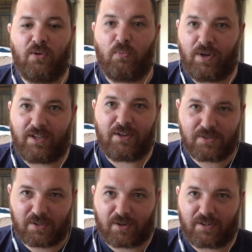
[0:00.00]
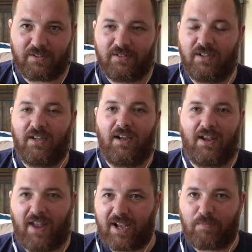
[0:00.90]
when can you start?
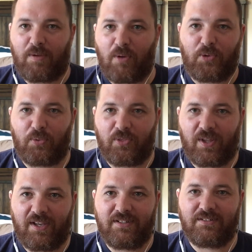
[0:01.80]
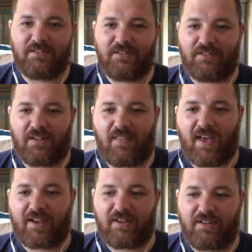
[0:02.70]
And that could be multiple things, and
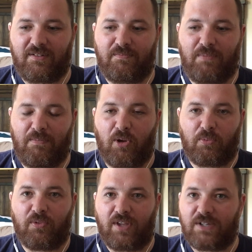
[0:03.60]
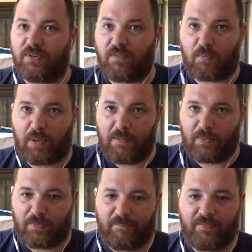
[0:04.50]
that could be multiple things for different
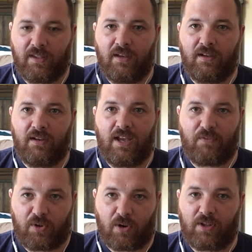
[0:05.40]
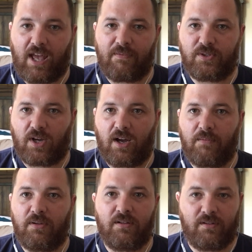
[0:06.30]
people. If you currently have a
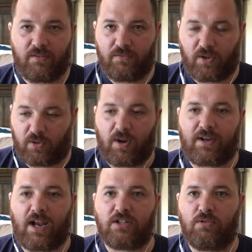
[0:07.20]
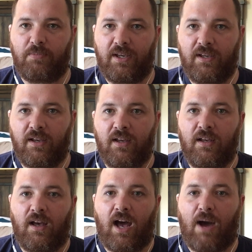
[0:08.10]
job, the correct answer would be,
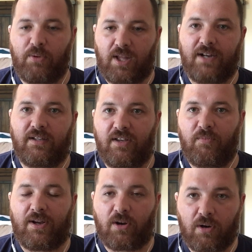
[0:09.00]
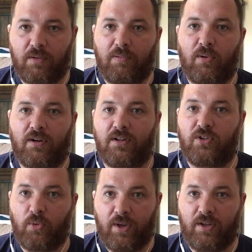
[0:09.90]
I would like to give my current employer a
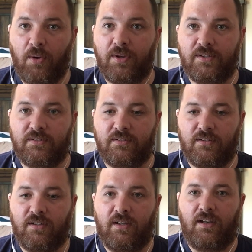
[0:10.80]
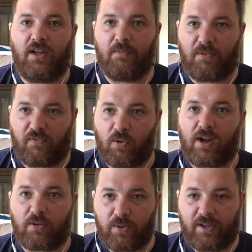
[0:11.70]
2-week notice before I
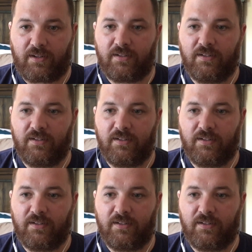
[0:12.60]
quit.